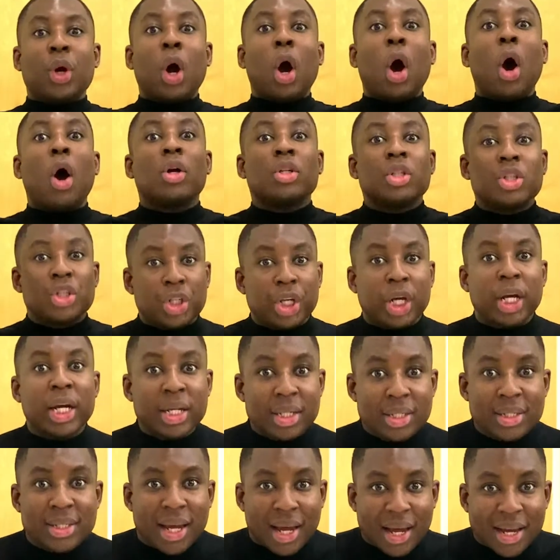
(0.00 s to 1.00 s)
On
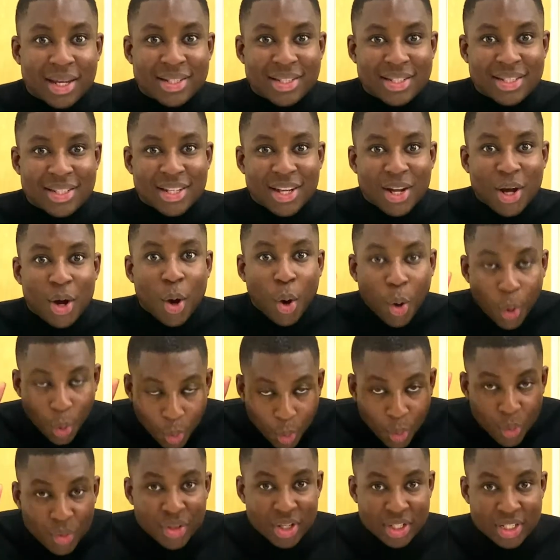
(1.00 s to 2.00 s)
Jesus,
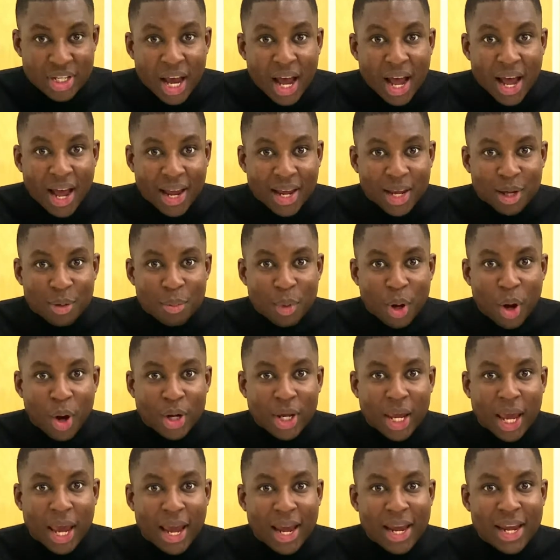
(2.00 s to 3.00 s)
all the time,
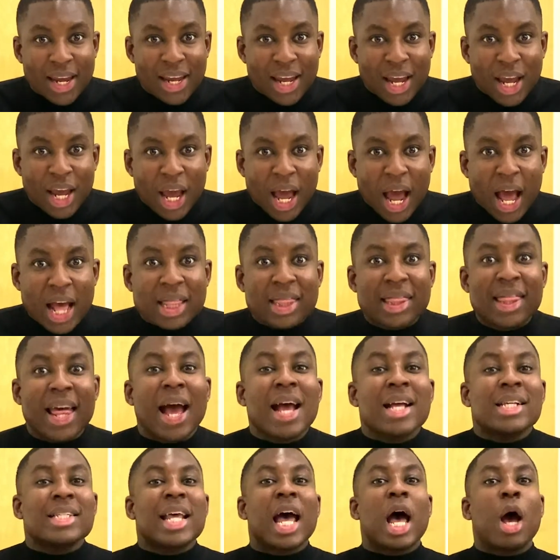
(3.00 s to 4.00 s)
okay? And
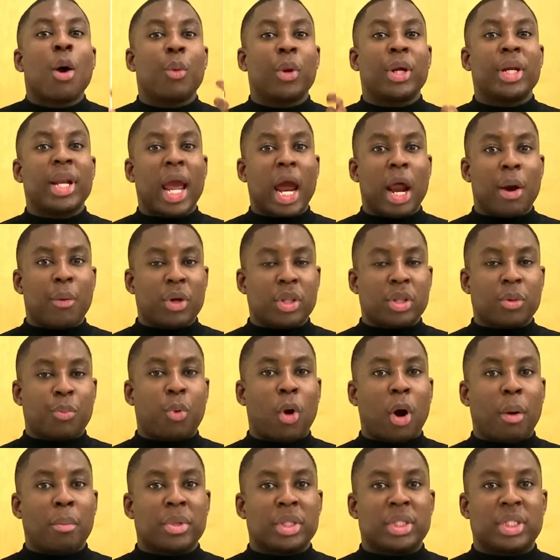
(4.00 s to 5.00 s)
that's how we inherit the
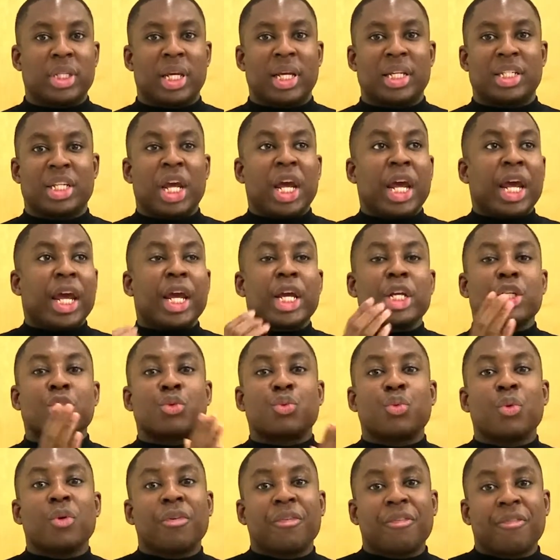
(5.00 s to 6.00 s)
promises. It's
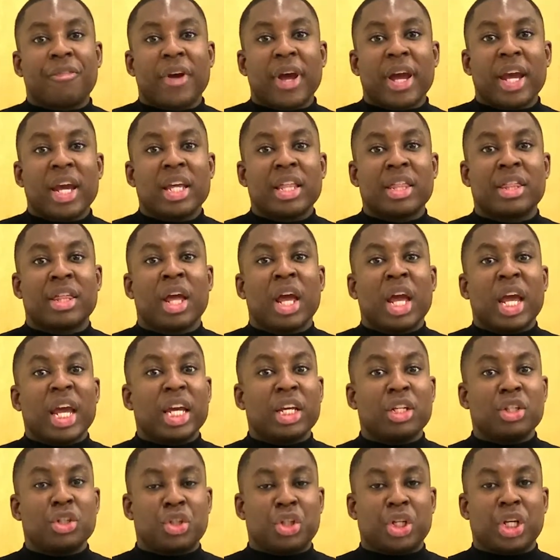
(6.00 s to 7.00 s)
through faith
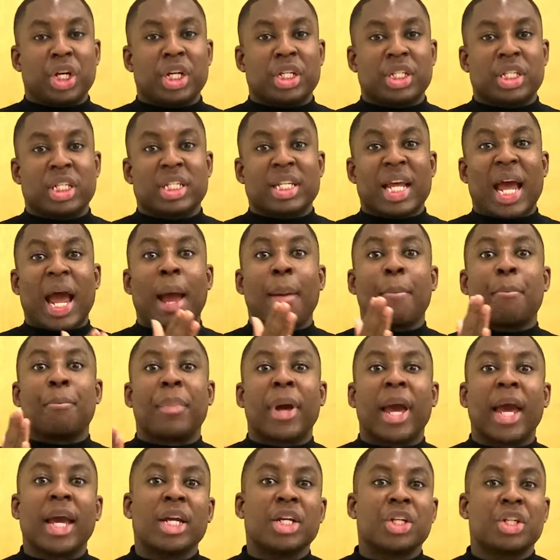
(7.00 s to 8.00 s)
in Jesus and
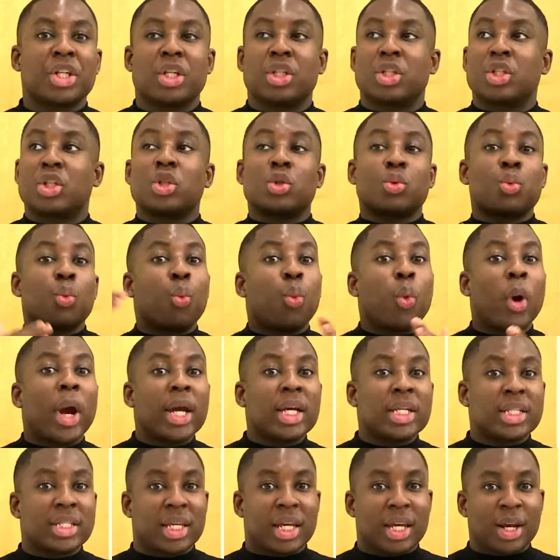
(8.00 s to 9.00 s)
patience, just
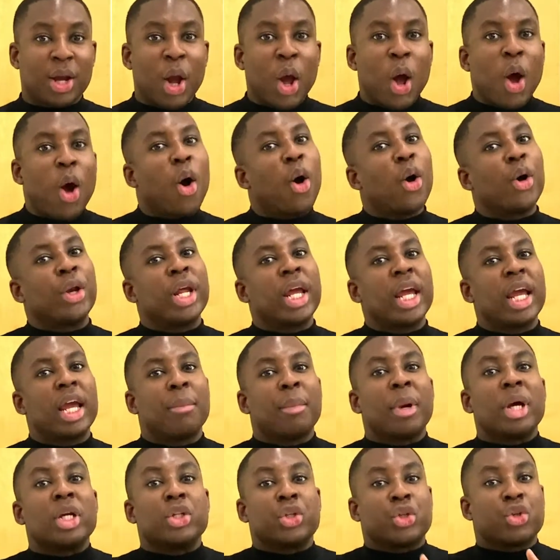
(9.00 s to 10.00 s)
waiting on
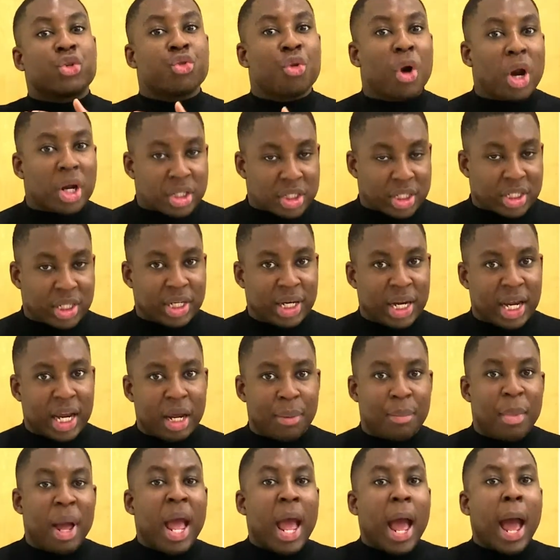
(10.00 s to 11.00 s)
him and trusting
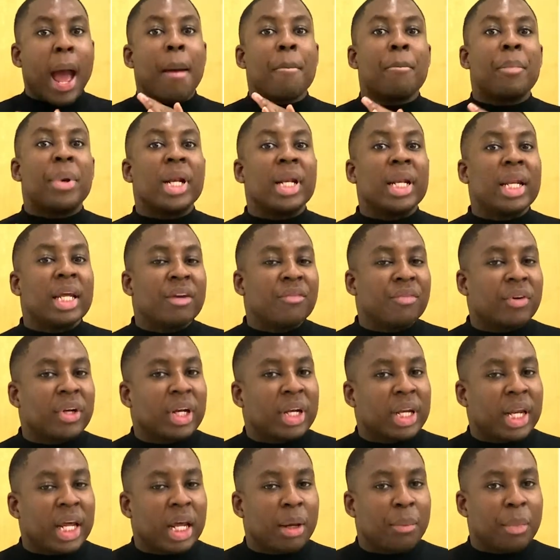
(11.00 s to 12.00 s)
him and believing
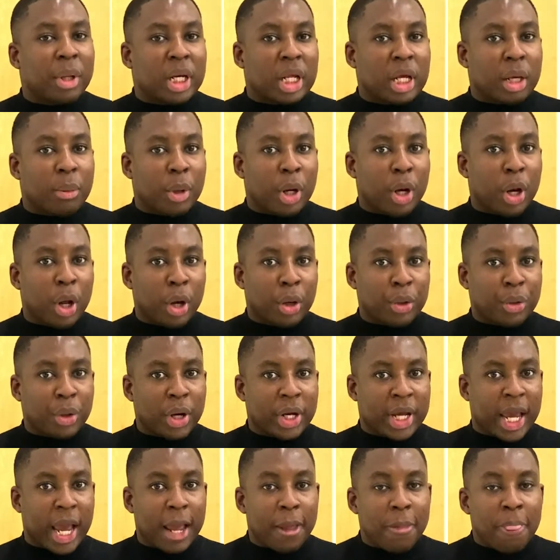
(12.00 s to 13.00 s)
in him and him alone,
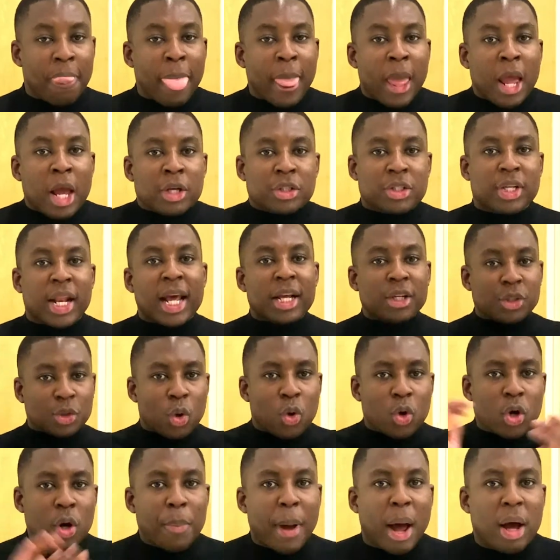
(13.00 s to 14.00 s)
okay? So let's
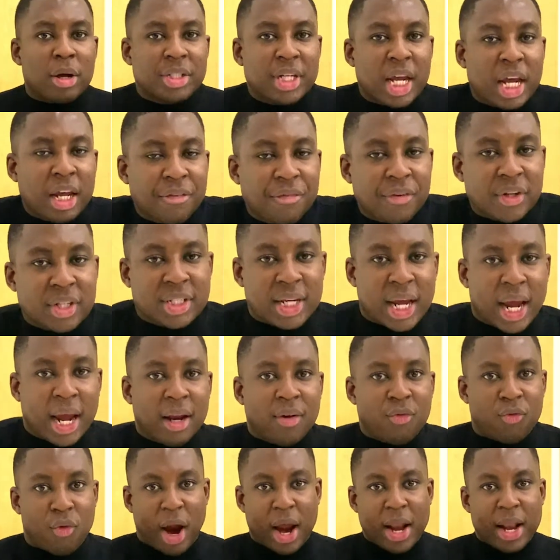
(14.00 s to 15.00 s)
talk about David
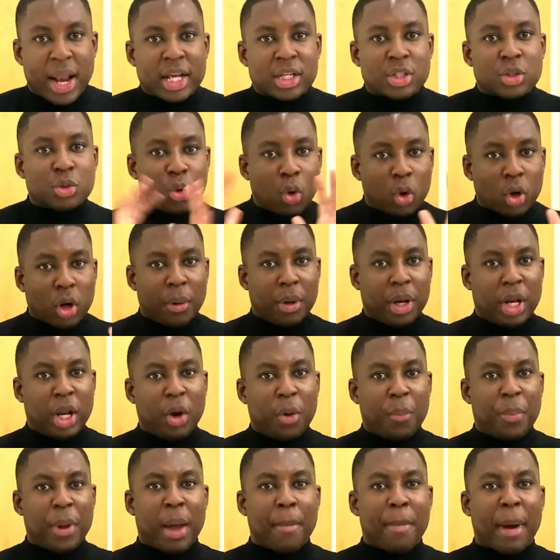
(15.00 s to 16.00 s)
then, right? Let's talk a
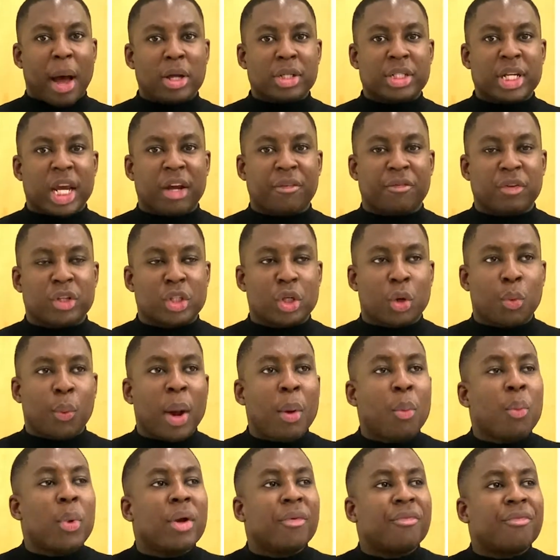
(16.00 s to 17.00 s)
little bit about David. So
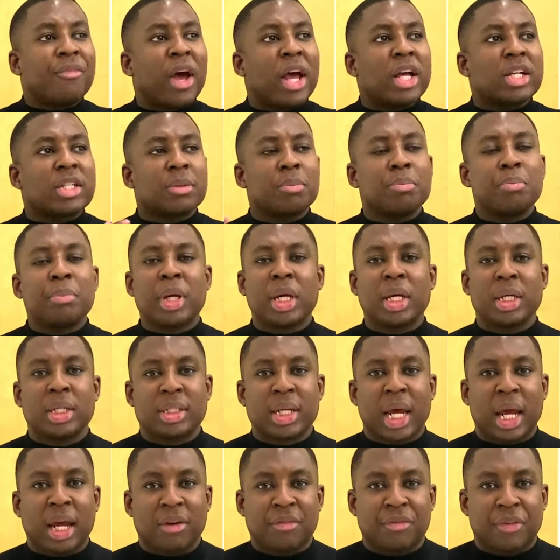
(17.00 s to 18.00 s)
when we first meet
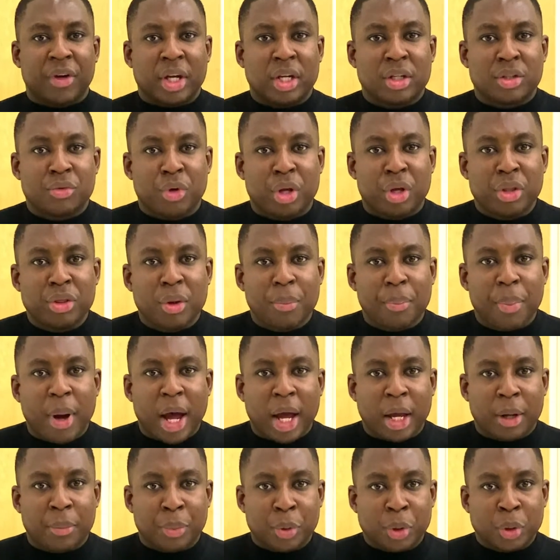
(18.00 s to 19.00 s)
David in the
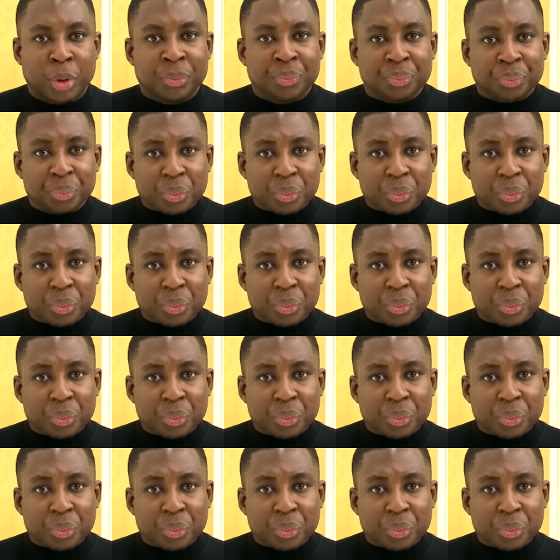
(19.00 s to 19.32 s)
Bible,